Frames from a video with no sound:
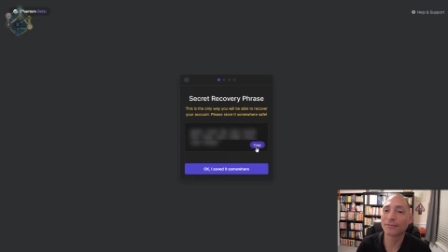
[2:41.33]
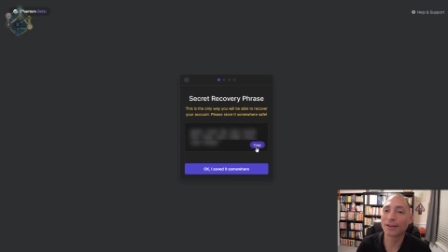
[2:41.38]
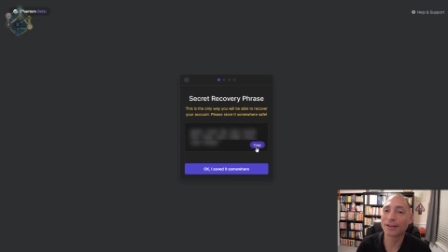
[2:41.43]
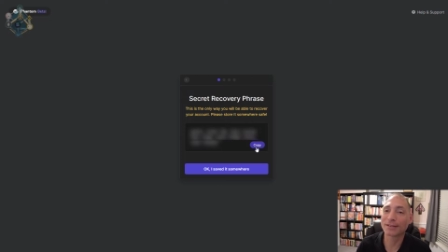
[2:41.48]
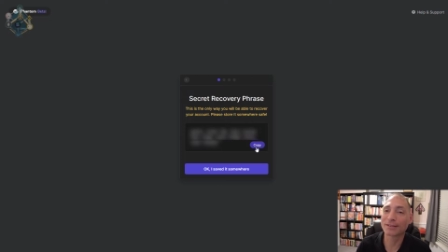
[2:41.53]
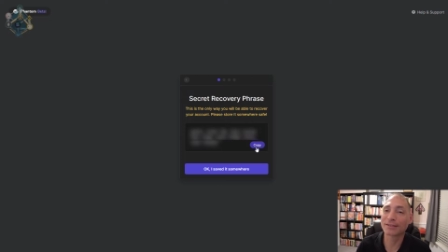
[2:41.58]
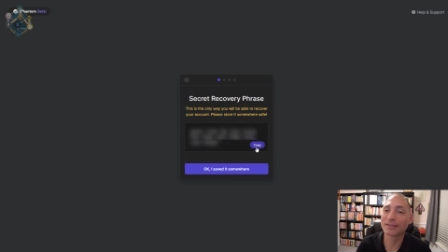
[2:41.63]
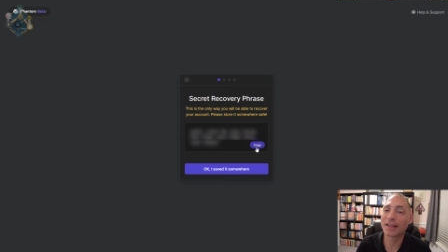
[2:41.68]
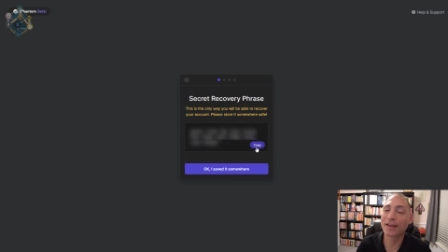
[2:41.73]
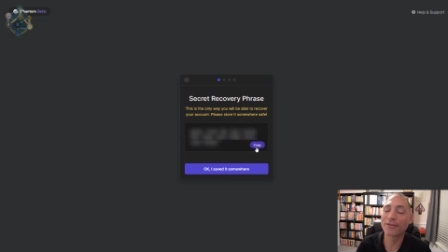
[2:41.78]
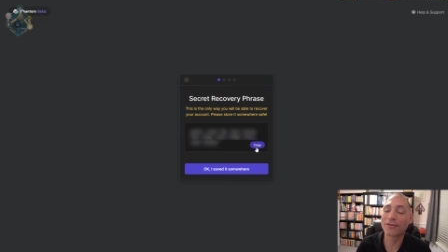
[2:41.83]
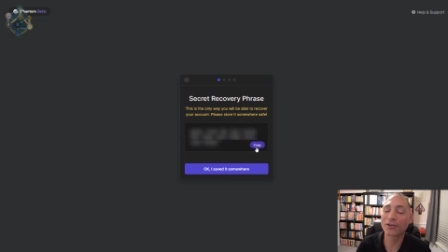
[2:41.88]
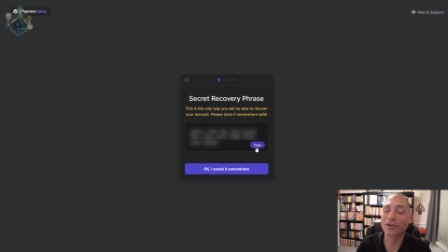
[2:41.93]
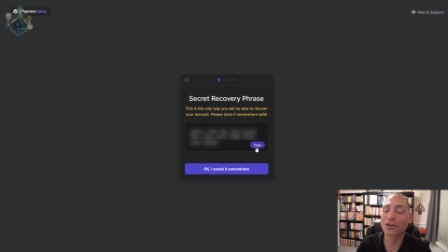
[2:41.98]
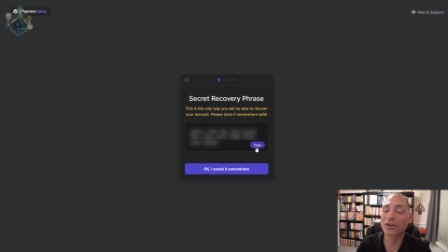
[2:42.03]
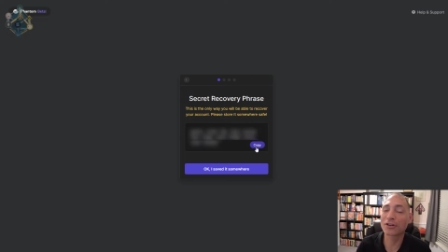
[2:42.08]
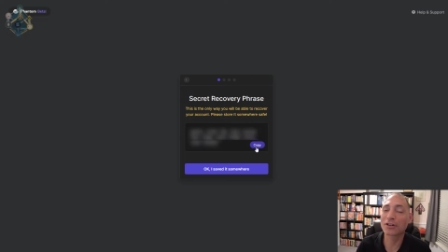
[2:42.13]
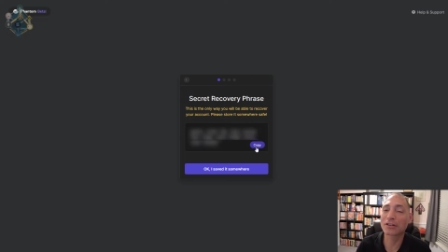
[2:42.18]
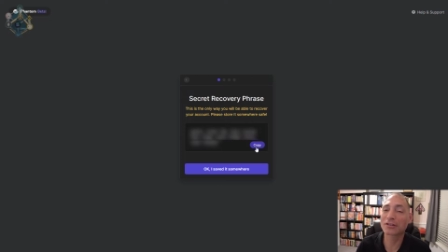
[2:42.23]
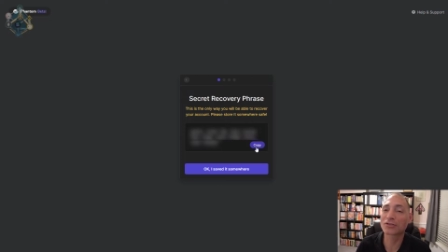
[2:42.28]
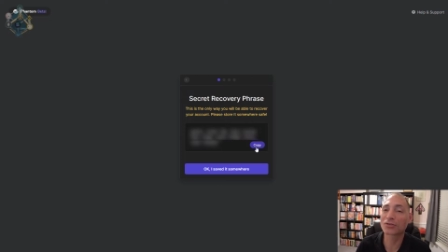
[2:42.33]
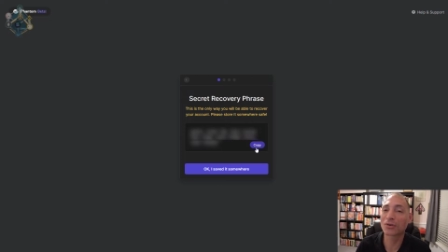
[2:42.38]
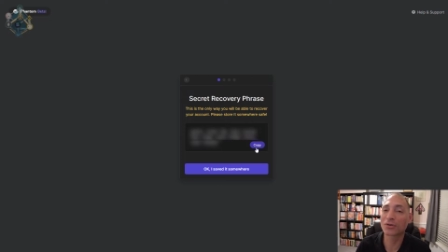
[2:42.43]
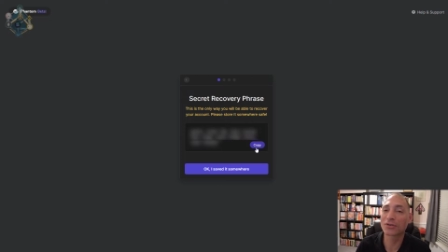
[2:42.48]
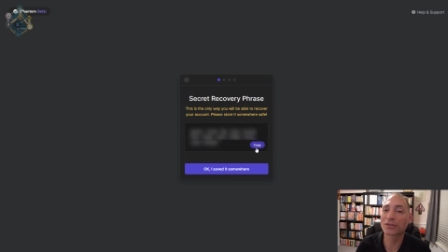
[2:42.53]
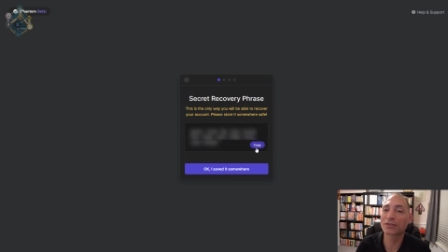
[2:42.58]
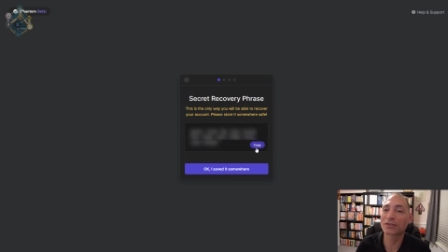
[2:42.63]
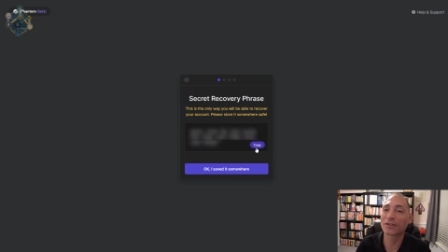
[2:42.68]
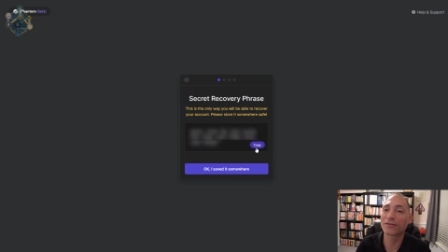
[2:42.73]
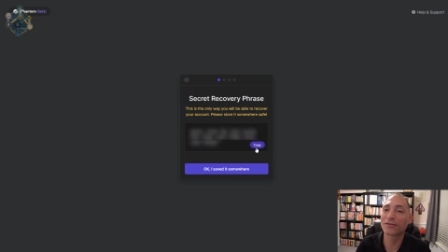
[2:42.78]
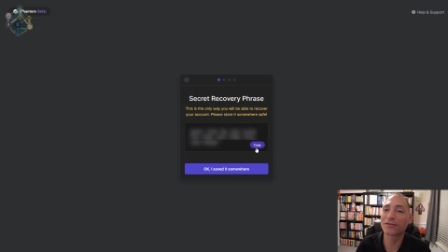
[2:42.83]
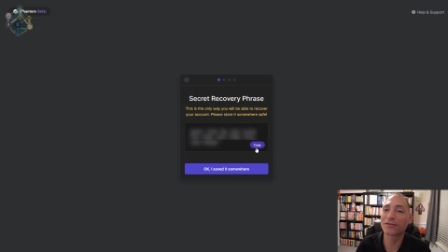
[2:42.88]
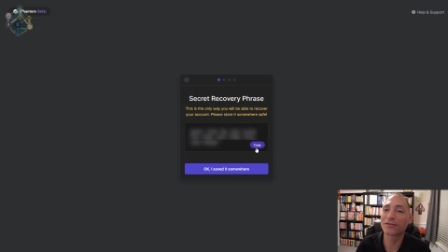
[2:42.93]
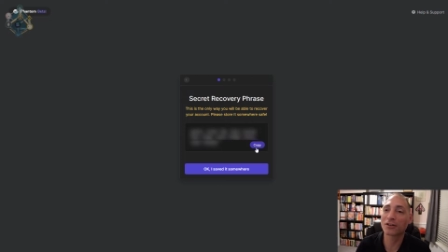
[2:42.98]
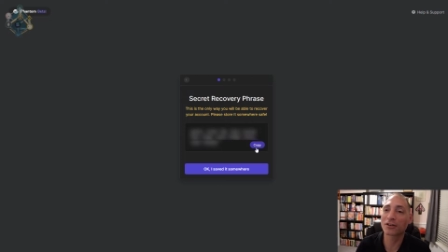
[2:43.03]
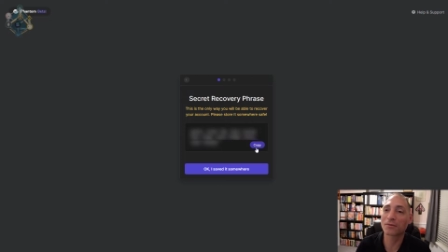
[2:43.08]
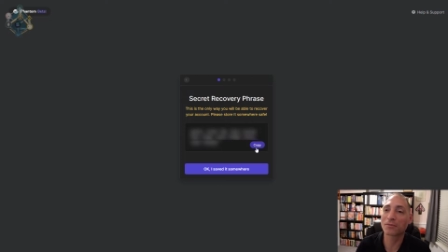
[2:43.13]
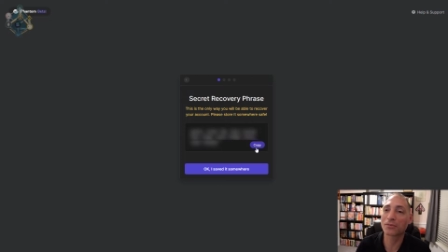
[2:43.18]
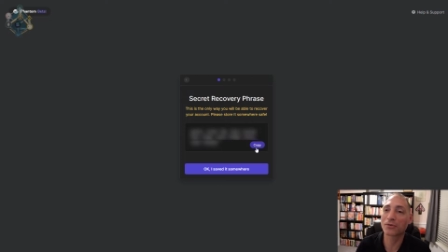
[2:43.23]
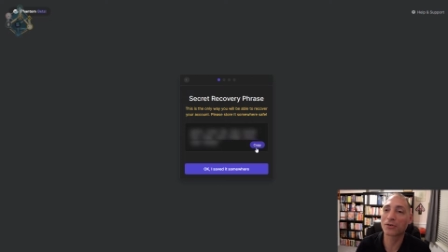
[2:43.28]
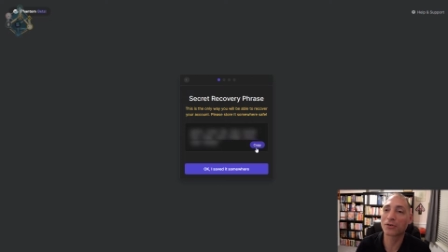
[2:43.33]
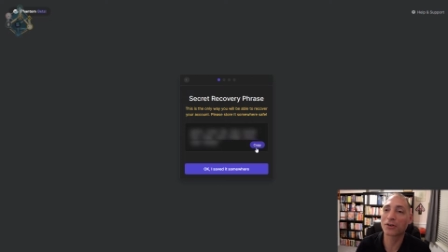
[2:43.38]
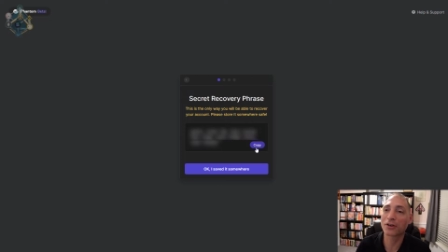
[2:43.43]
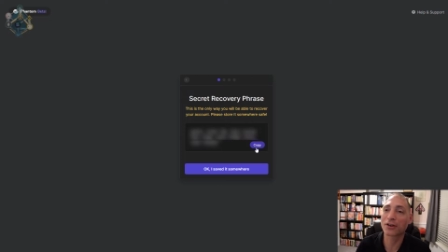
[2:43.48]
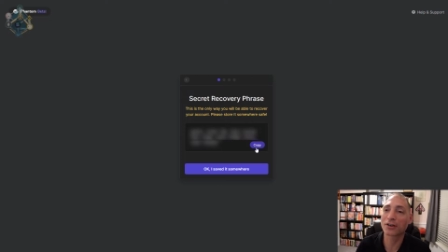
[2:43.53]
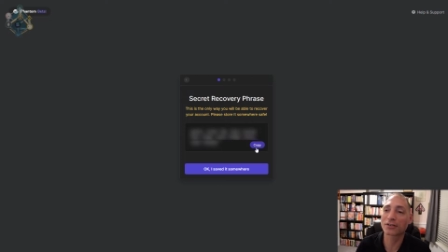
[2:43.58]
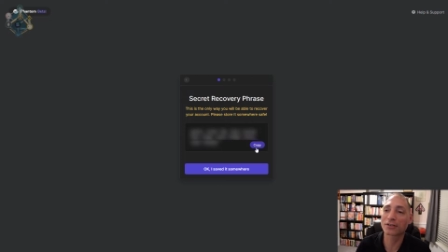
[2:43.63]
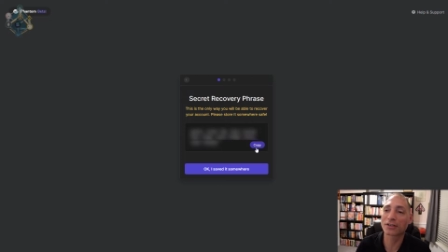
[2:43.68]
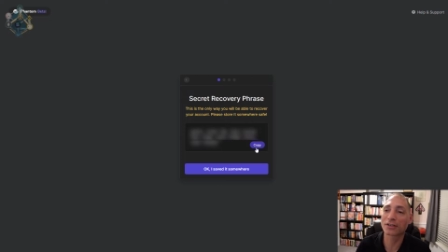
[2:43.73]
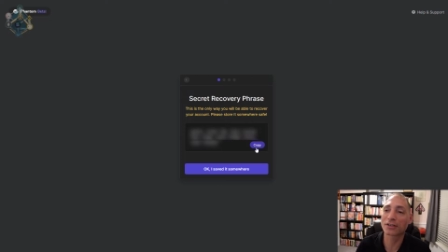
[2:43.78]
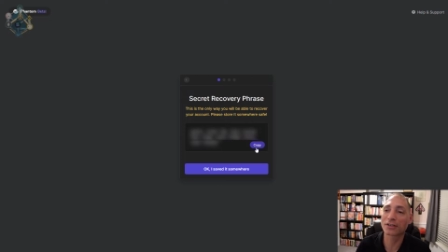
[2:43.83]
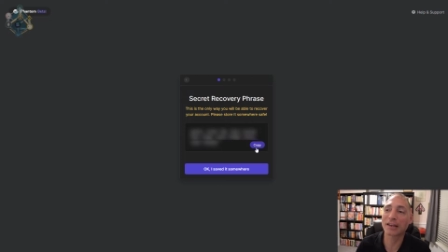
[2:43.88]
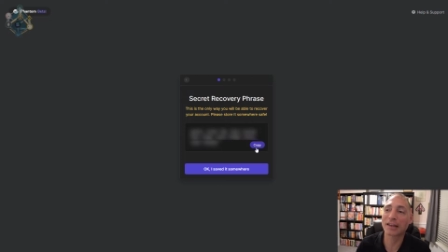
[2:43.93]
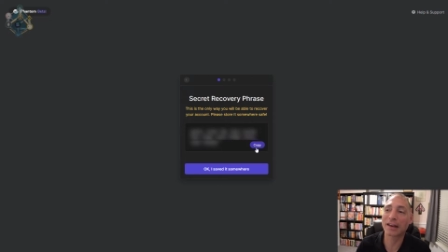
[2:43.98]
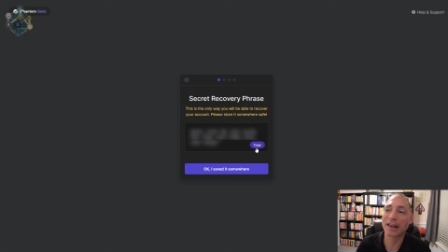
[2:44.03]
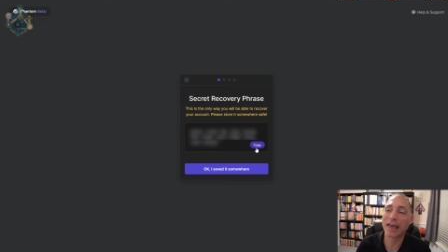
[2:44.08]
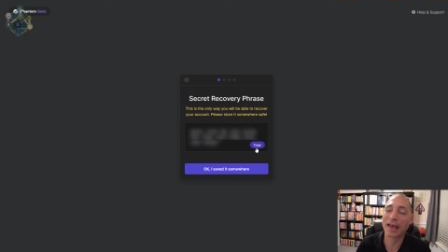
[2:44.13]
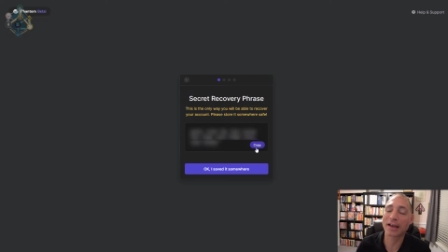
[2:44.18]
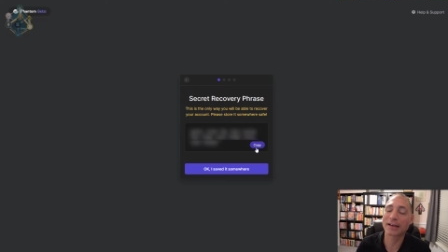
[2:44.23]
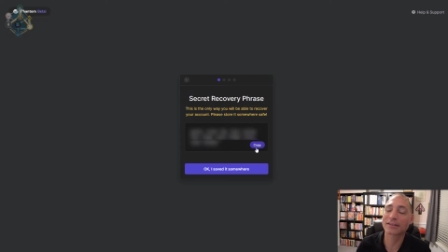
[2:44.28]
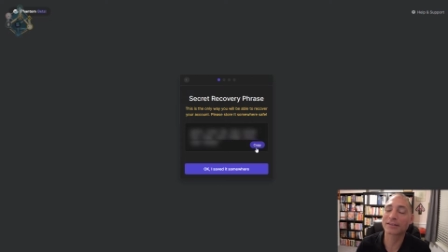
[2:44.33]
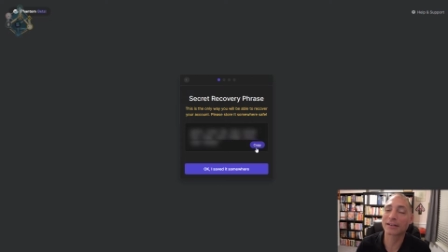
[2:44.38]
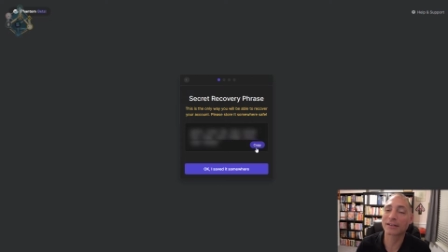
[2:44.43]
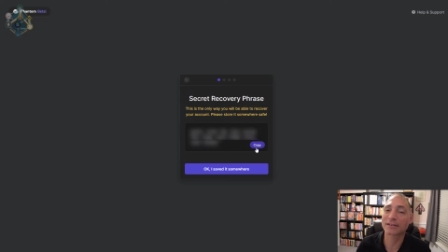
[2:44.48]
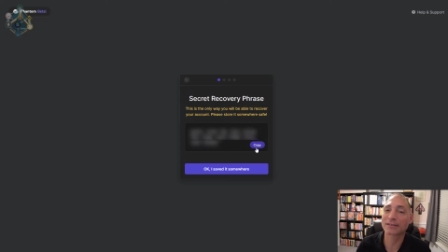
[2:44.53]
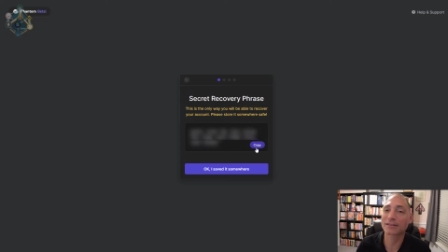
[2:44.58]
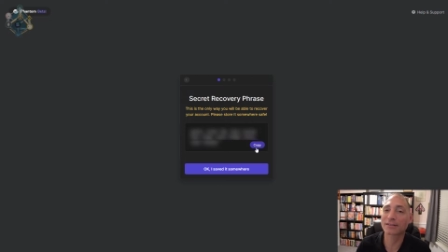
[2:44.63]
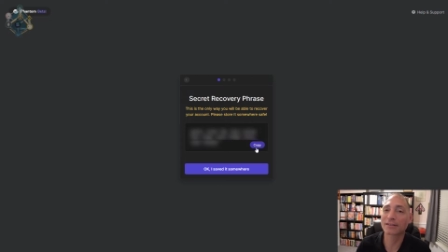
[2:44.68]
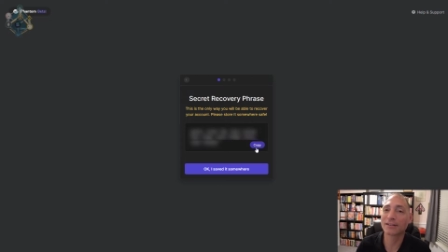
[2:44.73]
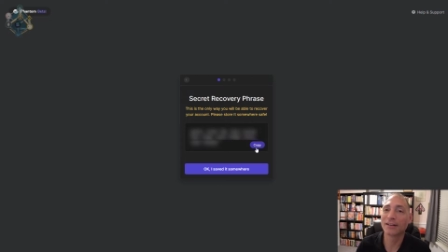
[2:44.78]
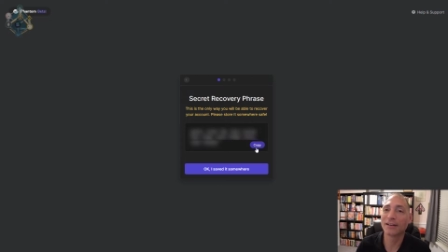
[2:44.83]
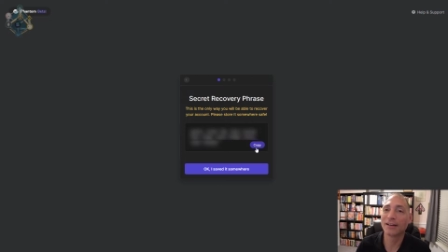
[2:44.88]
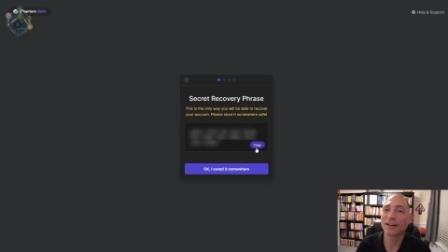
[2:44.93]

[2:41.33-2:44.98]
It's never good to store this stuff on your computer because it can get accessed.